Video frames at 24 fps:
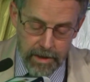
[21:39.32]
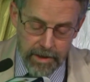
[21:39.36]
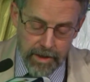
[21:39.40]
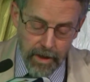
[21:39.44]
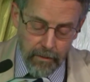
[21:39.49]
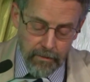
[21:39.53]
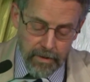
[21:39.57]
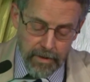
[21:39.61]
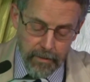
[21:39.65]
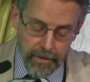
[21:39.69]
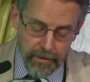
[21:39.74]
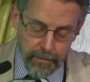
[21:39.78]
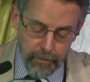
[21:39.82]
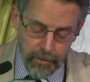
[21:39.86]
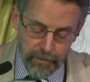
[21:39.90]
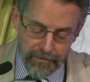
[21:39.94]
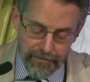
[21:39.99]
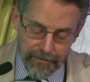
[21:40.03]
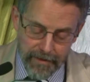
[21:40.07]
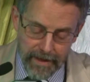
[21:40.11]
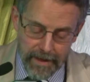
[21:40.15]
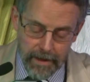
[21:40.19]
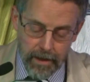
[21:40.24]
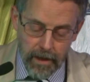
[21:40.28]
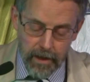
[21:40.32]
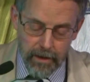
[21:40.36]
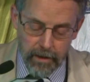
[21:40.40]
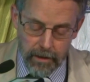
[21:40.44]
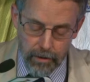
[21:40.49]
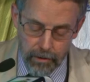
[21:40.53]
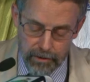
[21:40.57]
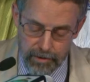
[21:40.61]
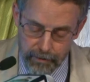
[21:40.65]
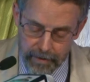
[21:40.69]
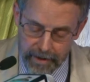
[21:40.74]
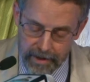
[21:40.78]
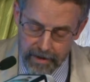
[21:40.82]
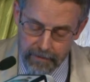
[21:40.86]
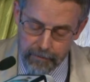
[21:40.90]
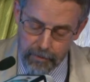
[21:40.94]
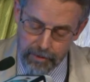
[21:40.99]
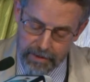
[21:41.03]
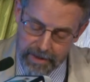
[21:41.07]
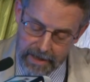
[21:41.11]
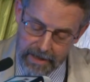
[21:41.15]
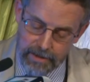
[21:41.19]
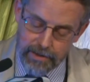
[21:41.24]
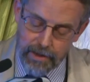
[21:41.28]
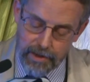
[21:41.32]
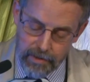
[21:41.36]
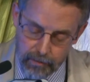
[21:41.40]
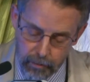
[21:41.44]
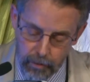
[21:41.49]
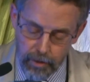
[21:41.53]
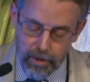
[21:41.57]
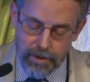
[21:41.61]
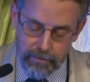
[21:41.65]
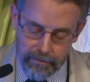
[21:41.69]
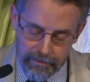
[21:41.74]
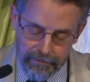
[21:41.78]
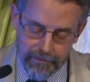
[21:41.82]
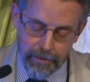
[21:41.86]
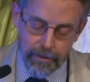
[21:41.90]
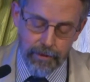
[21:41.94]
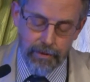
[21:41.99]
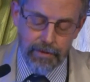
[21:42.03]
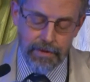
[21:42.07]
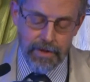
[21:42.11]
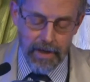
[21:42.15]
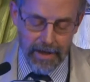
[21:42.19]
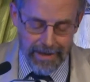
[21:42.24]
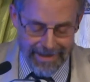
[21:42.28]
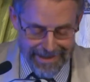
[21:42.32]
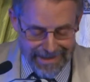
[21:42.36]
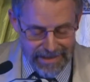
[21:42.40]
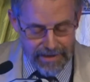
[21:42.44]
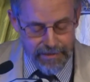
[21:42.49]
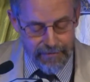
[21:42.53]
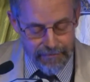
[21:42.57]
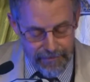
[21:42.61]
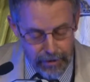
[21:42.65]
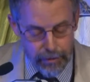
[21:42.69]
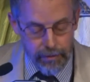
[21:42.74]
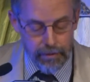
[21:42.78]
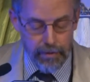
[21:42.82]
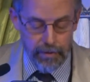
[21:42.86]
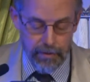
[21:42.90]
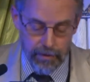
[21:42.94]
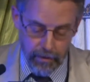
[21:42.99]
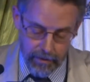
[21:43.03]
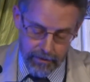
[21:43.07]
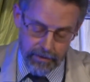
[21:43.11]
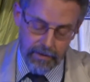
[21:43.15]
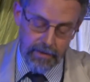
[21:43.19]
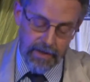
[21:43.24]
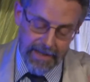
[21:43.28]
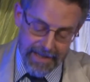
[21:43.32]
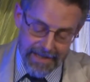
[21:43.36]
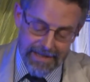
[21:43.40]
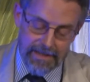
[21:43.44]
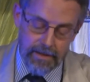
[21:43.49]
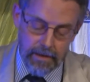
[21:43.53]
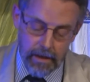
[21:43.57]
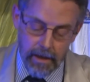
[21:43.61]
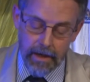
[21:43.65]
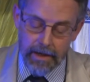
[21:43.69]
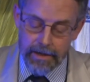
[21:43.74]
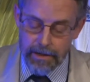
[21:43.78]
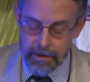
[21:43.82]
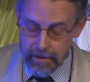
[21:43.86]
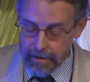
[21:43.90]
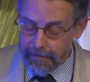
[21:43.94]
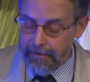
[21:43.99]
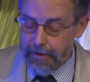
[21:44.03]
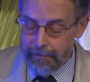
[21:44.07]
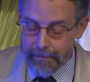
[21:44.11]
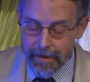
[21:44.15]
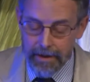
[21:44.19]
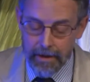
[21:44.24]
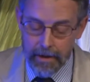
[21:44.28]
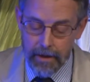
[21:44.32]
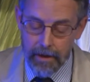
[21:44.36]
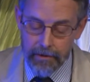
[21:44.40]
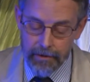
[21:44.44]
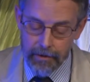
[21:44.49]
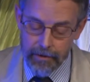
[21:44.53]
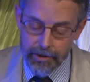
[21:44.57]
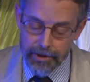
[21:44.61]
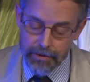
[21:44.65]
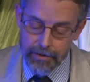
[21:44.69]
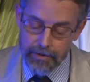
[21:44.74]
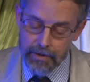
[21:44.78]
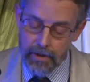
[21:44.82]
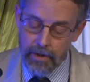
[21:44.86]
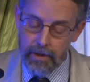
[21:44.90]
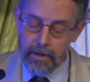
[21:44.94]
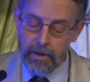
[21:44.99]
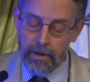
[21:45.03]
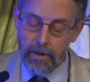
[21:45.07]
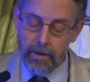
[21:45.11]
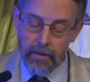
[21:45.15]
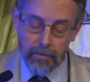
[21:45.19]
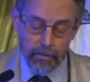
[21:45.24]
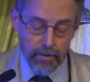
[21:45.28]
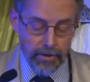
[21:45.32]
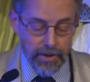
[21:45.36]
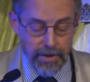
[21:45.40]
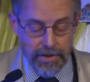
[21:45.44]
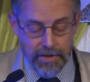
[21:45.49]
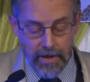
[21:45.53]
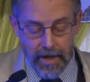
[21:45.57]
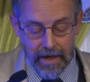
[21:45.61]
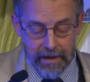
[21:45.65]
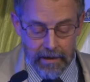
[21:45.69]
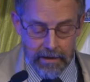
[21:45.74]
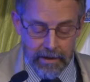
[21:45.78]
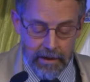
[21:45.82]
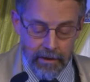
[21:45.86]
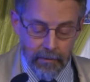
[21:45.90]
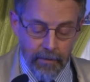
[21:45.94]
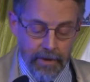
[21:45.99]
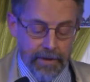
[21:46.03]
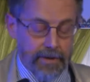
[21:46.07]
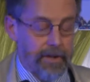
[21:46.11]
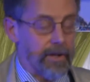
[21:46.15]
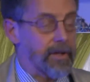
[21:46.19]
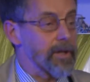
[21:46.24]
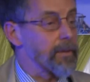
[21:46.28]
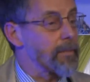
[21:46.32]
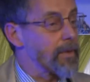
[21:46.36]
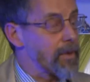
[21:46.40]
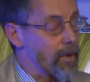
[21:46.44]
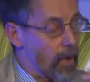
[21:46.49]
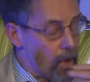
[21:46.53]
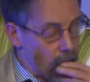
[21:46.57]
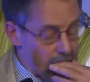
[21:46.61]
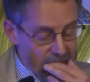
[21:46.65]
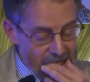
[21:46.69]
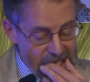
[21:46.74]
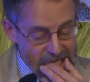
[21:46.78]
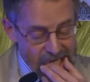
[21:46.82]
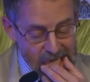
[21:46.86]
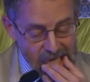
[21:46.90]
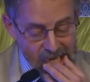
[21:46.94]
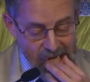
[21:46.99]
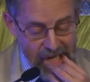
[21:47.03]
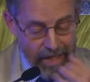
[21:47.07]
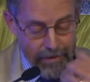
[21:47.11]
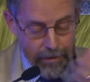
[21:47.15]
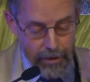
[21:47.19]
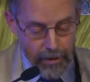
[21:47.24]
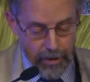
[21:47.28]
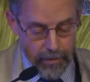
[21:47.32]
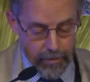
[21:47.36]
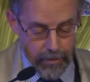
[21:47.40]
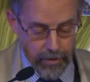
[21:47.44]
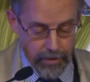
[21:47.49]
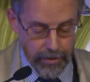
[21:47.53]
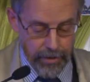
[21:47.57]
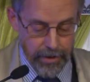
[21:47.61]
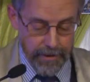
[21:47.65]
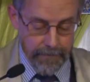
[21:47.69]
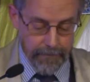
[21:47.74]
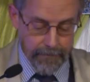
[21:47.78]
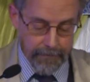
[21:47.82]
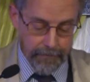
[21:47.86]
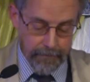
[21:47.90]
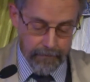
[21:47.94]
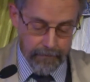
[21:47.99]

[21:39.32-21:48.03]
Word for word: So as with Mufid, a close reading of Morteza's works reveals that his views on these kinds of and many other issues were decidedly within the minority in the community.